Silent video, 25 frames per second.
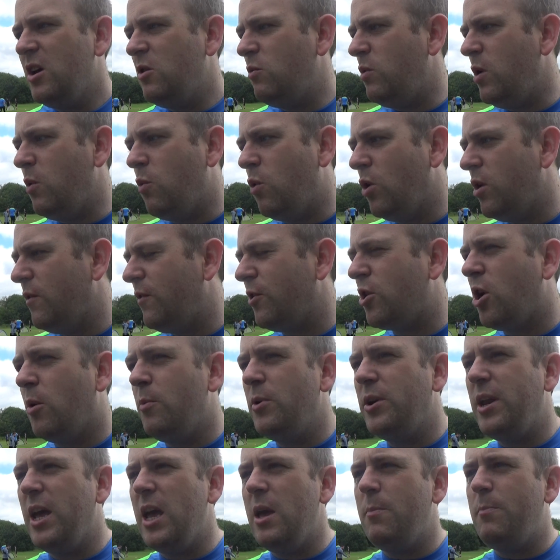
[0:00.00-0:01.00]
We would have
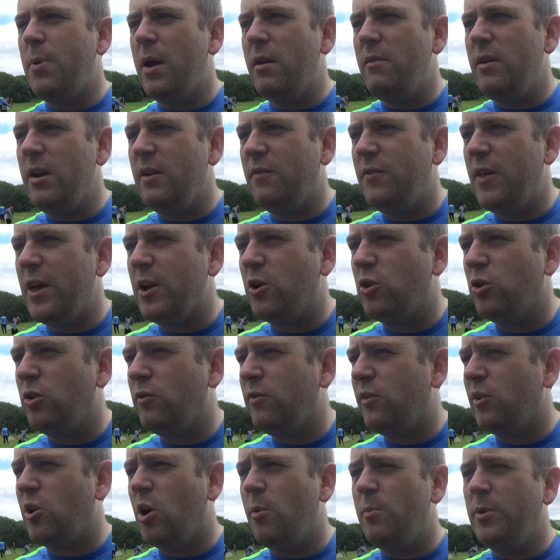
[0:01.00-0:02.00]
accommodated Bury if they could
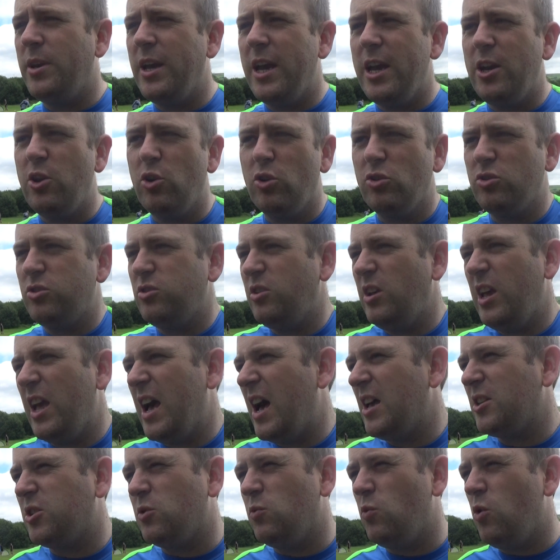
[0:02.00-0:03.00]
have accommodated us. It
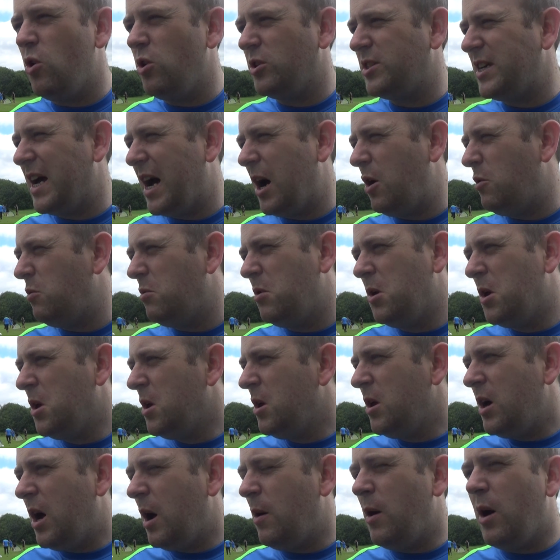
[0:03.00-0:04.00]
hasn't worked out.
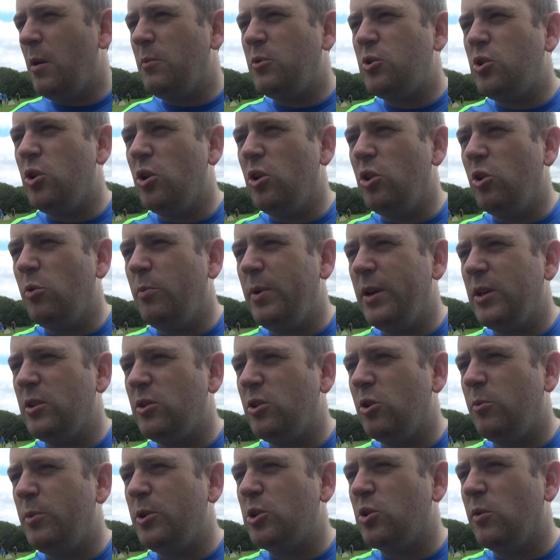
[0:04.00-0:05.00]
I'm sure
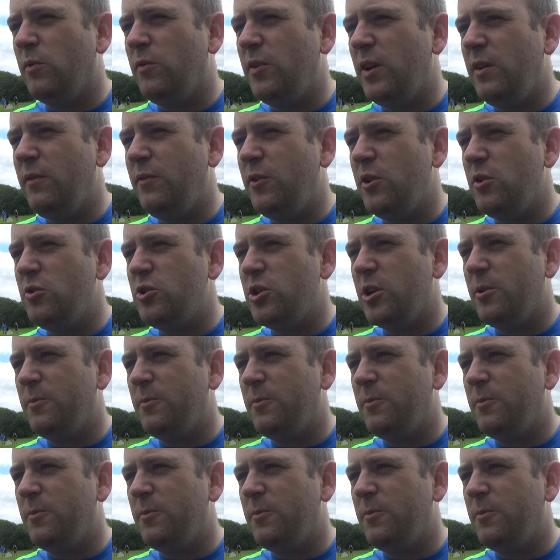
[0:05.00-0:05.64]
there'll be something in future.